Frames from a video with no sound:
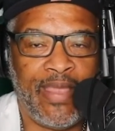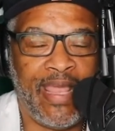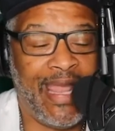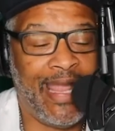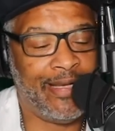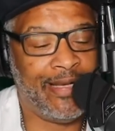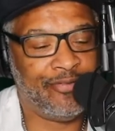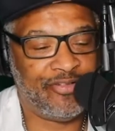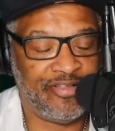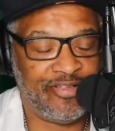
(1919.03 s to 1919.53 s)

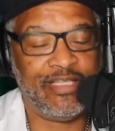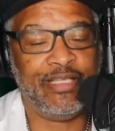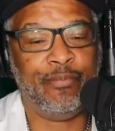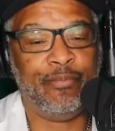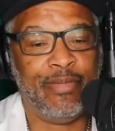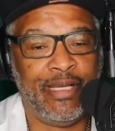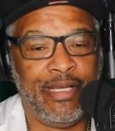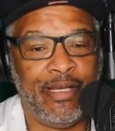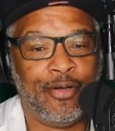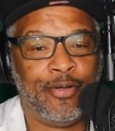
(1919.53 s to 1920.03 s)
at
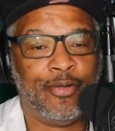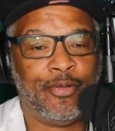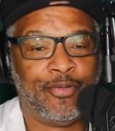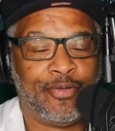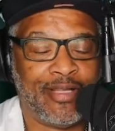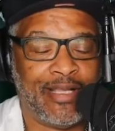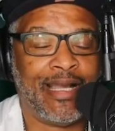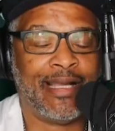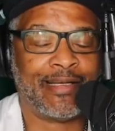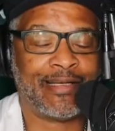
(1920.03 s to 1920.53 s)

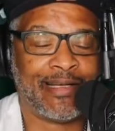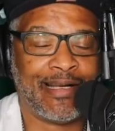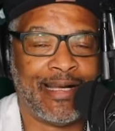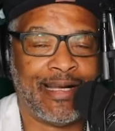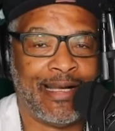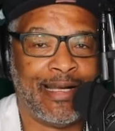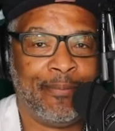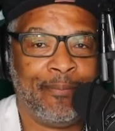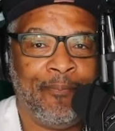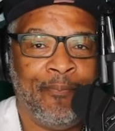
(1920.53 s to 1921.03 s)

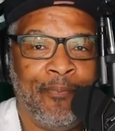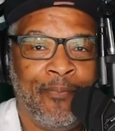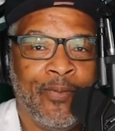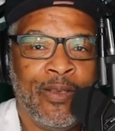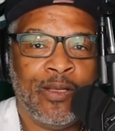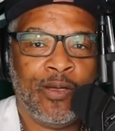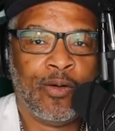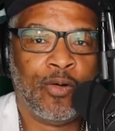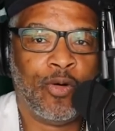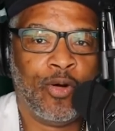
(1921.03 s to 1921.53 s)
gmail.com.
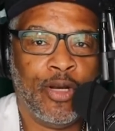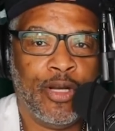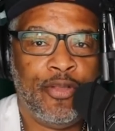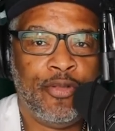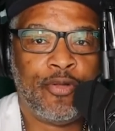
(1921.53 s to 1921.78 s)
Or